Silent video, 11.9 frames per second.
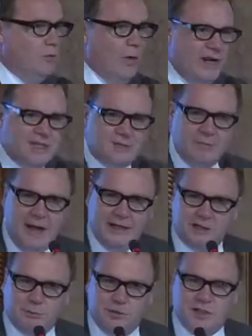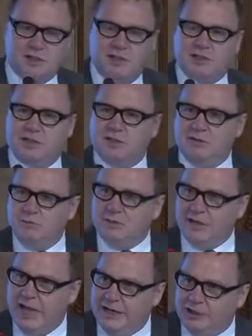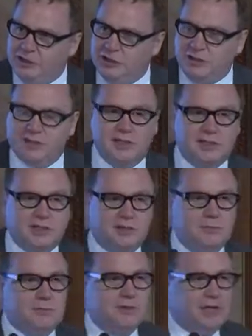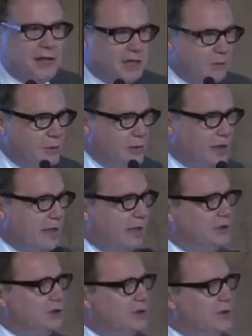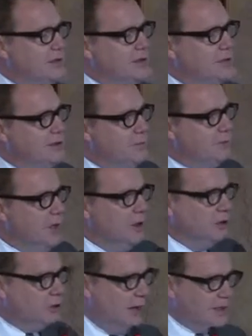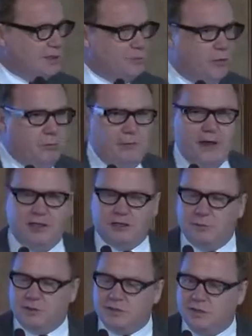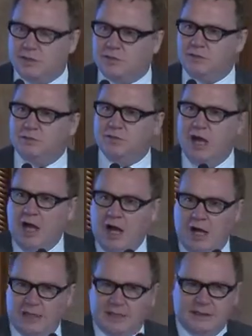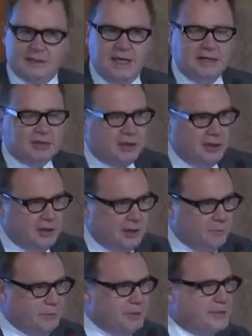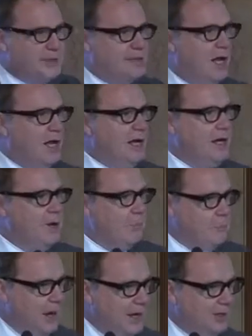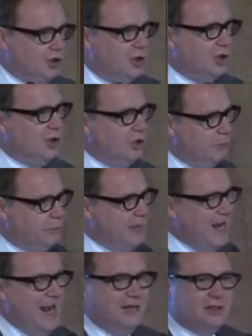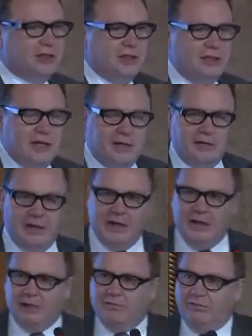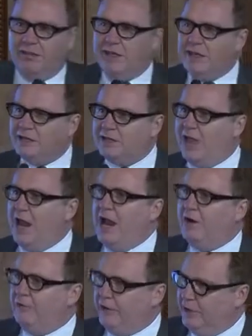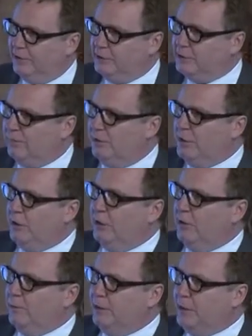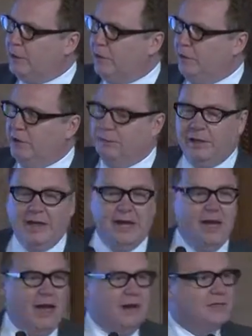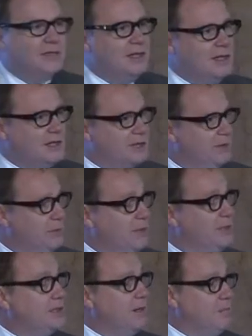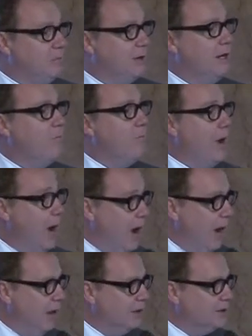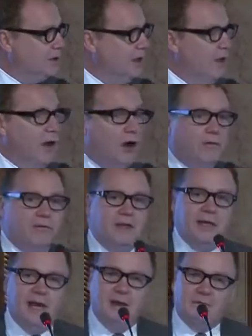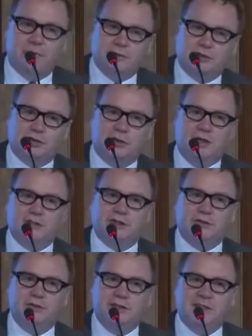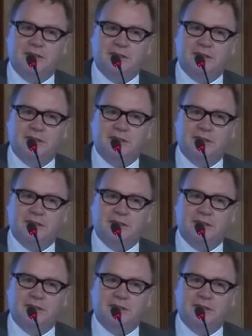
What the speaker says: Waste management systems, energy systems, telecommunication systems, transport management systems, architecture, urban design, major urban engineering. These areas of an urban economy have ceased to be simply part of the infrastructure and